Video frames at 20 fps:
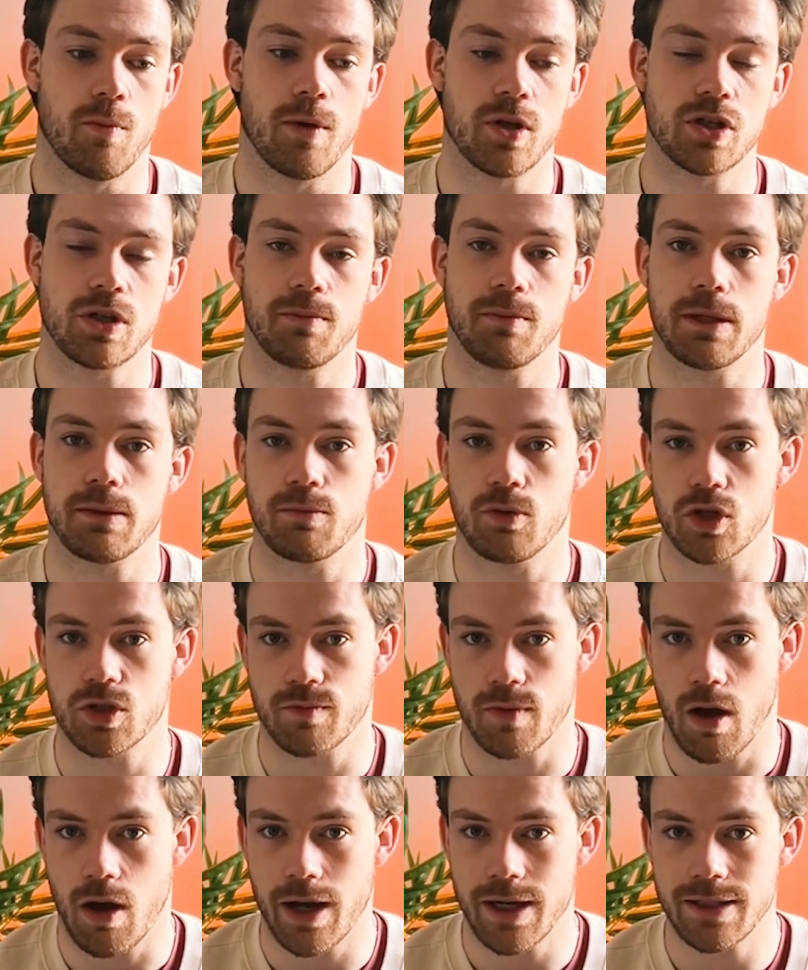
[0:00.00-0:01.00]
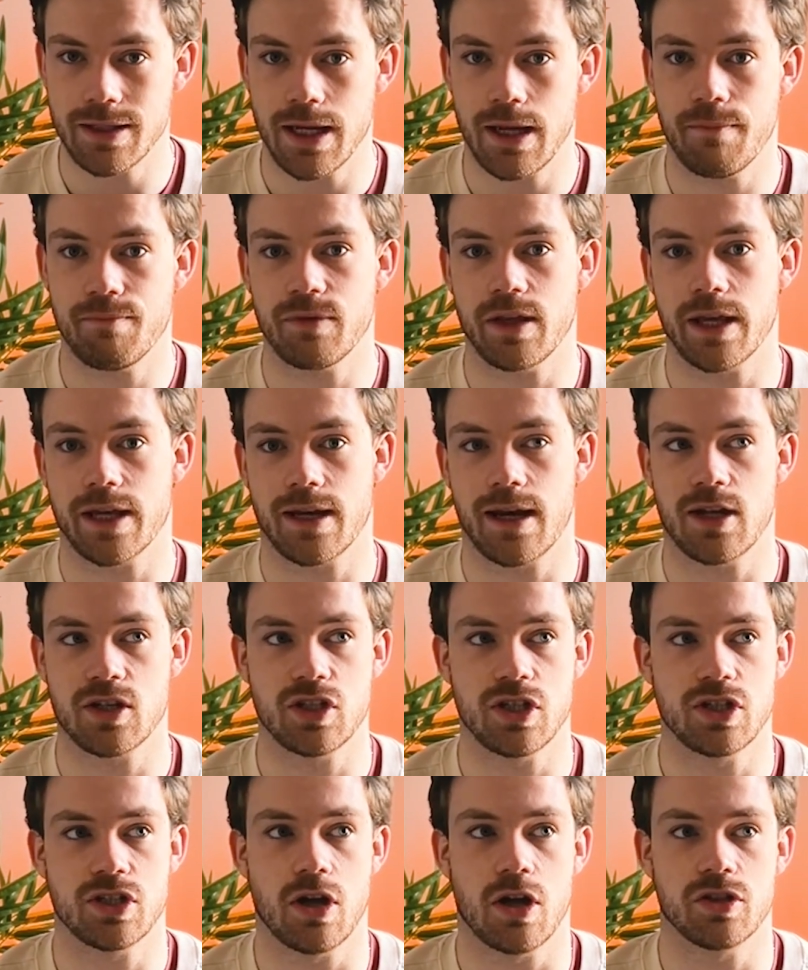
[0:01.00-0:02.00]
budget being pushed behind it. It can
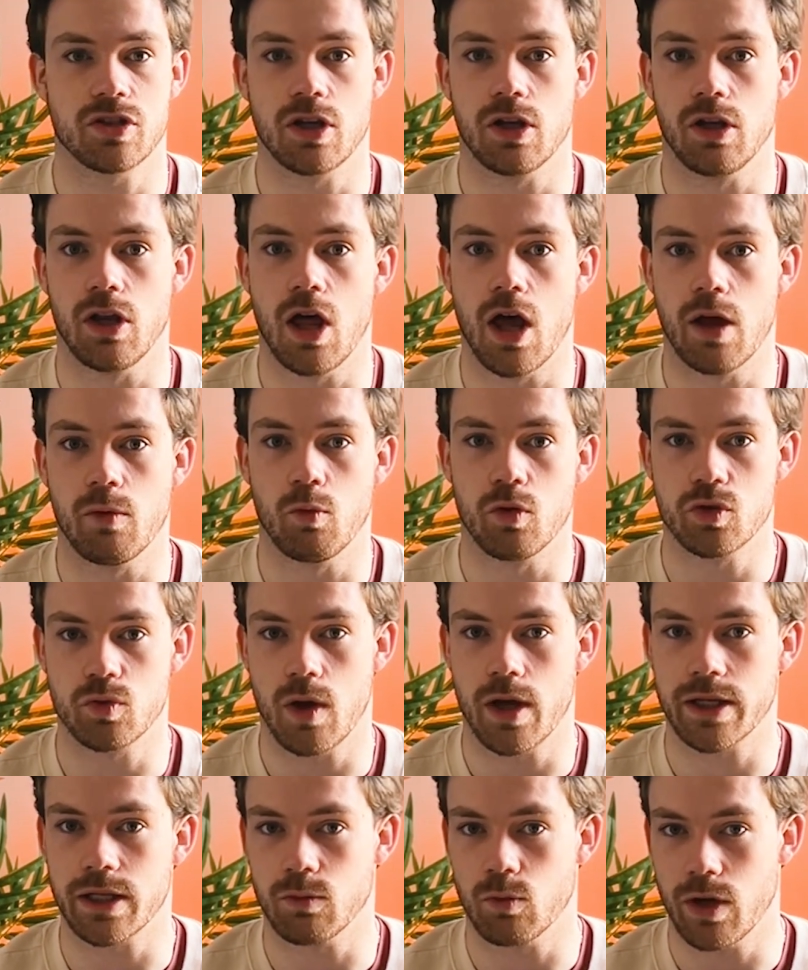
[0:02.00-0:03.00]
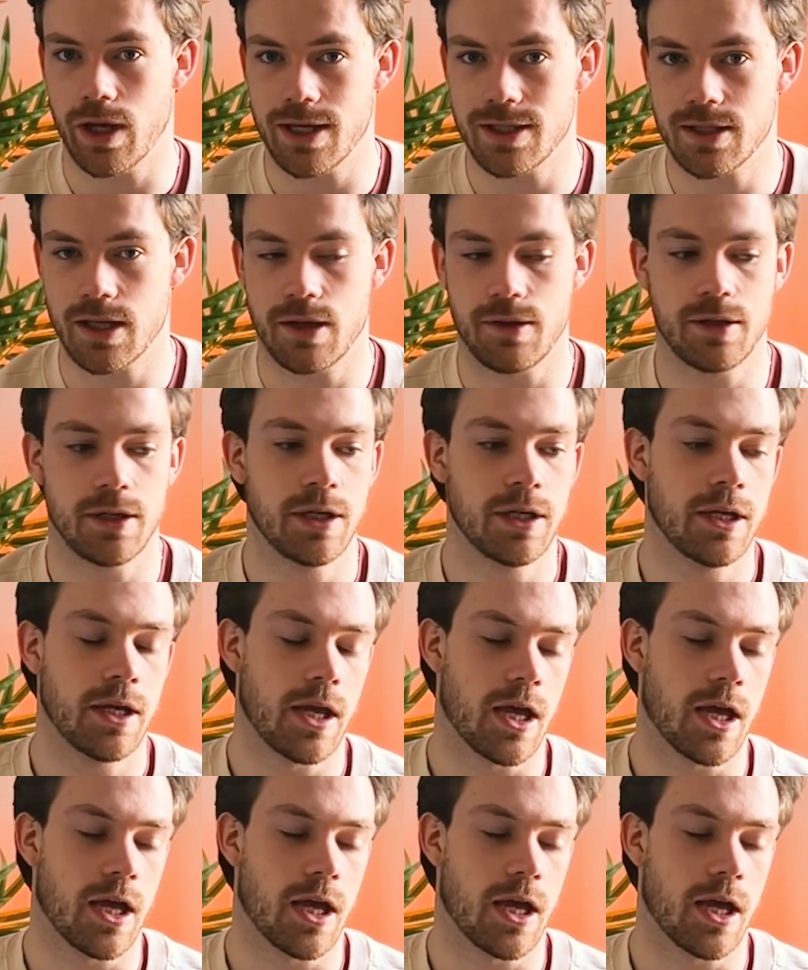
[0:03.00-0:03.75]
actually start to learn what's working, what isn't.